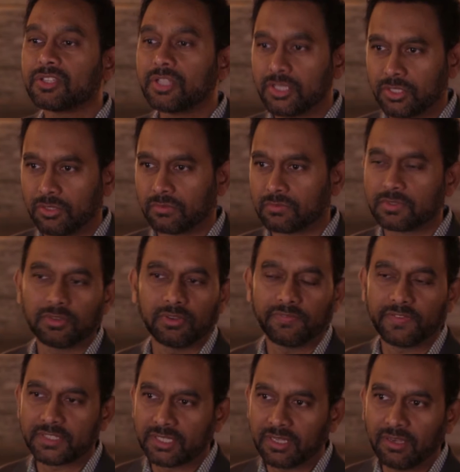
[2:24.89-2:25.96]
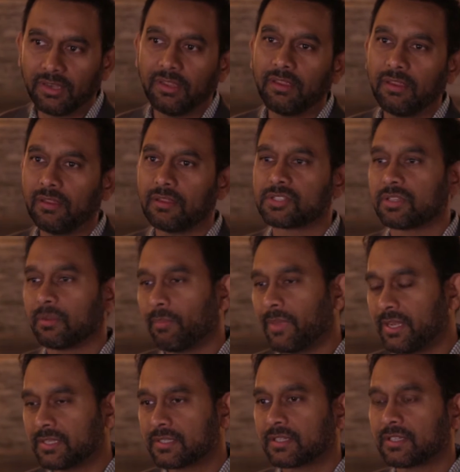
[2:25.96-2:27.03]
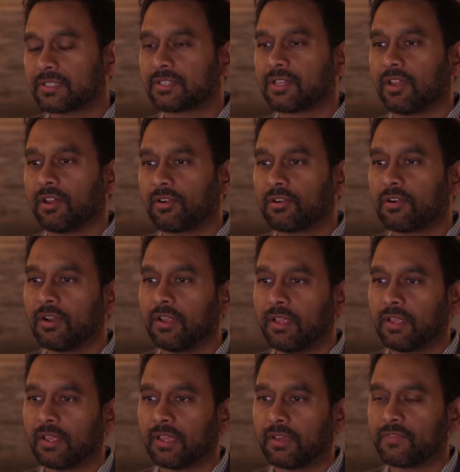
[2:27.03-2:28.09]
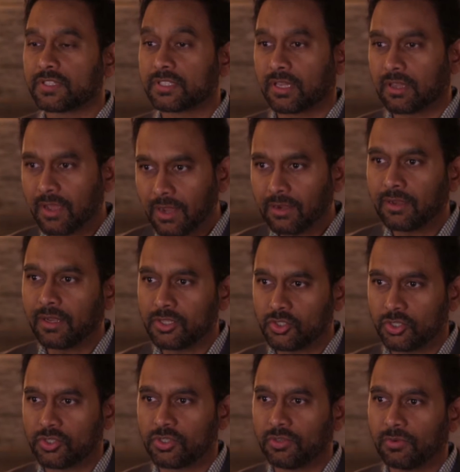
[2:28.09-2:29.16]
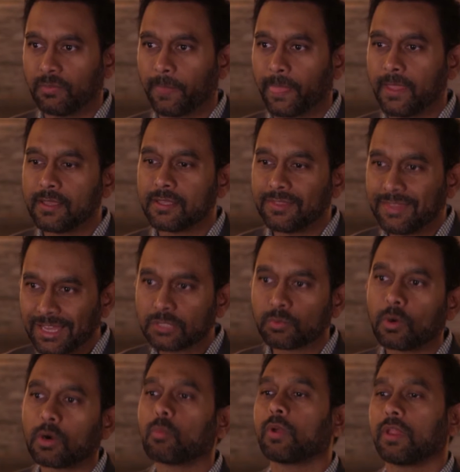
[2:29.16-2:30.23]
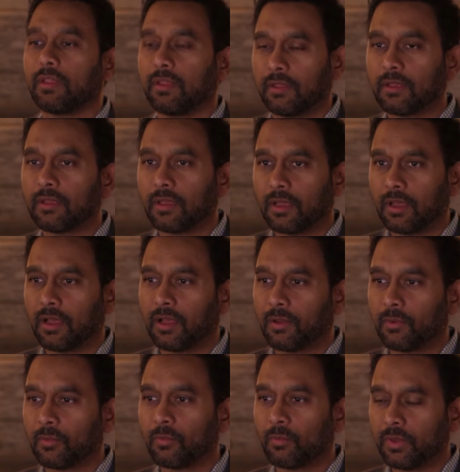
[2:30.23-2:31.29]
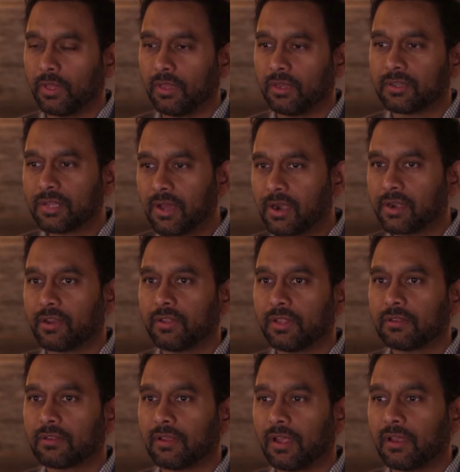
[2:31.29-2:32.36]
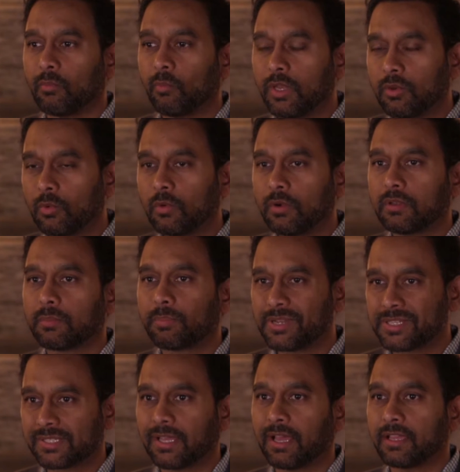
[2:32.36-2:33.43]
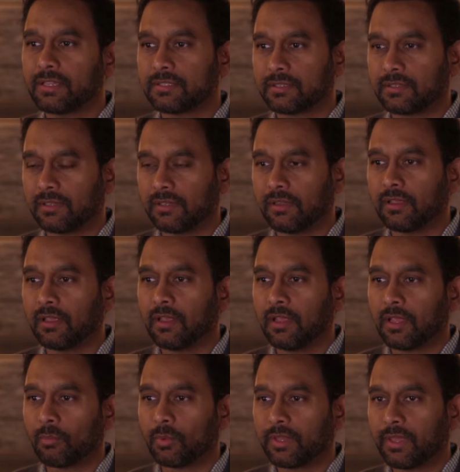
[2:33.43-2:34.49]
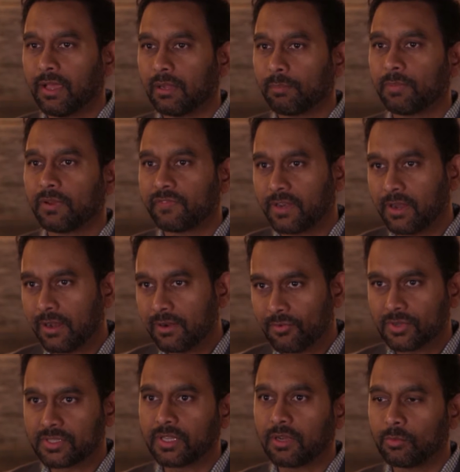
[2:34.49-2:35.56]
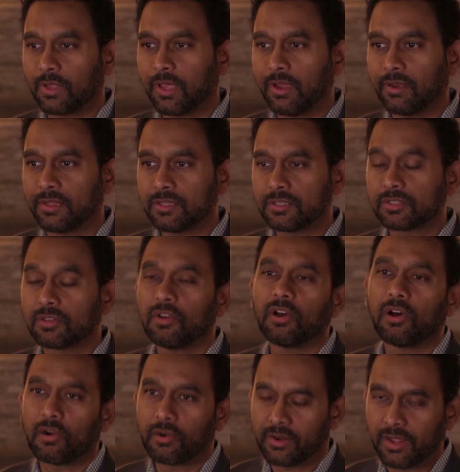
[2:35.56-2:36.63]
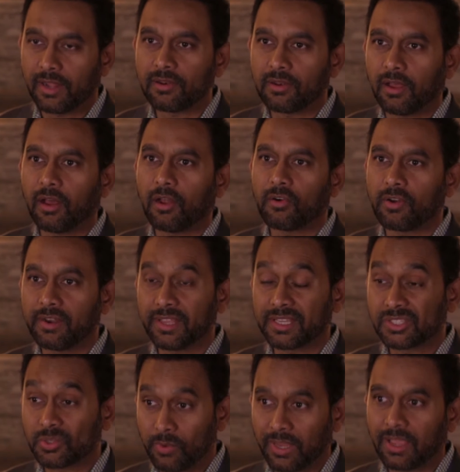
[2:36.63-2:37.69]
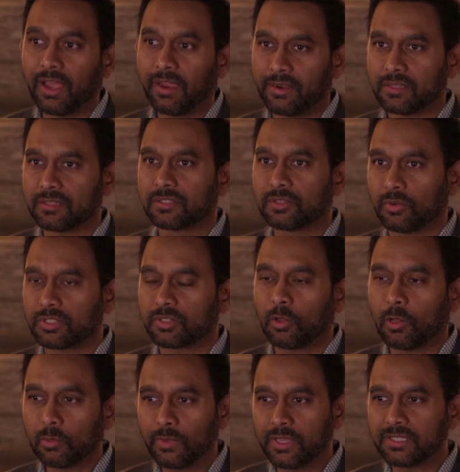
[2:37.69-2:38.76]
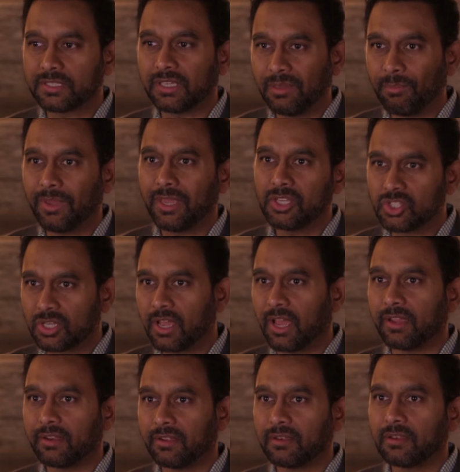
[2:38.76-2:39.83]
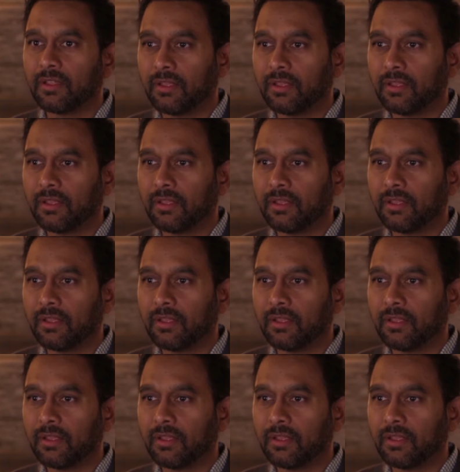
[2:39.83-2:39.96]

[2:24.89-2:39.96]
tissue. So if it's a knee, it's a meniscus tear, if it's a cartilage issue, that's where we target it, and we do it precisely with the help of an ultrasound guidance or an X-ray guidance. So it's always image guided